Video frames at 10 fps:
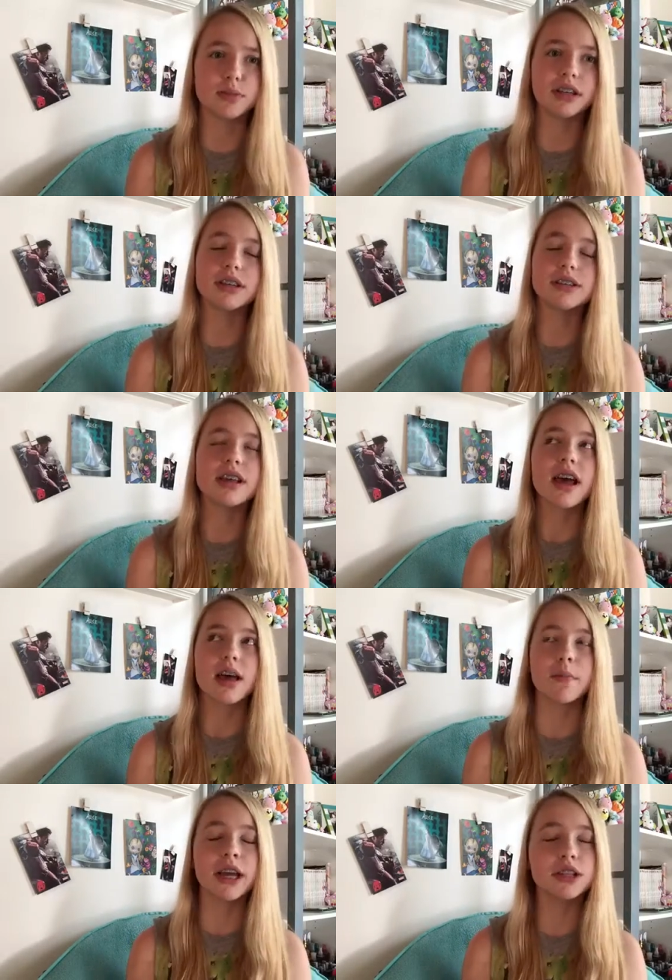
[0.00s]
because
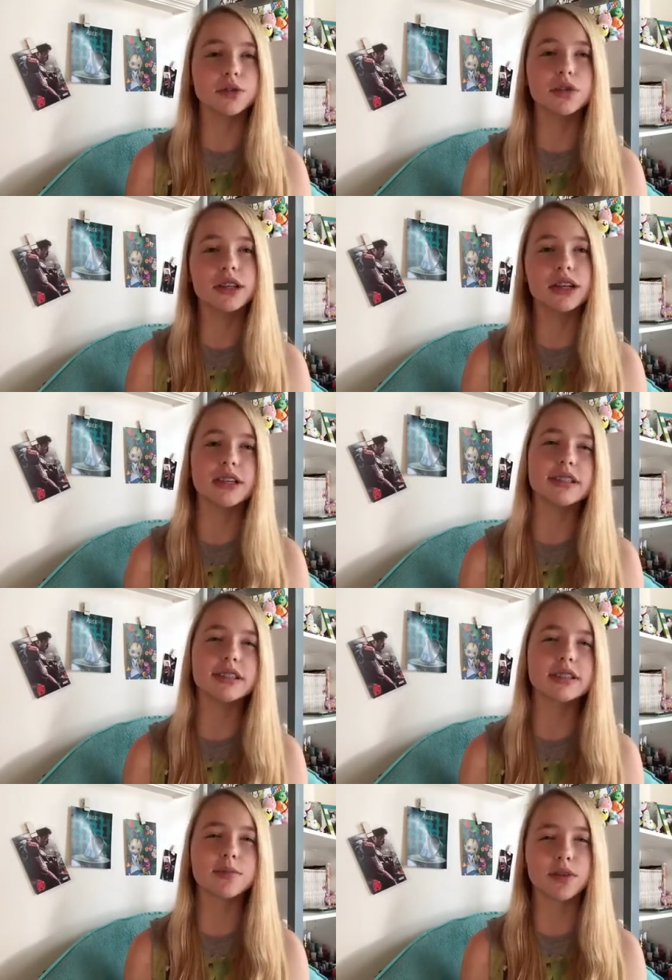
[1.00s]
my school
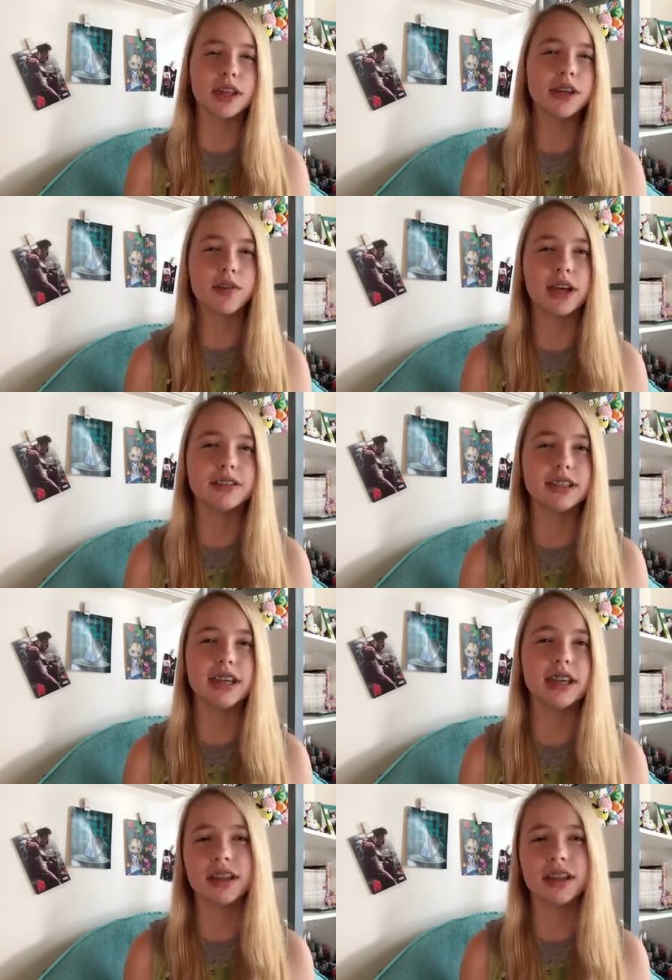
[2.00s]
is really crazy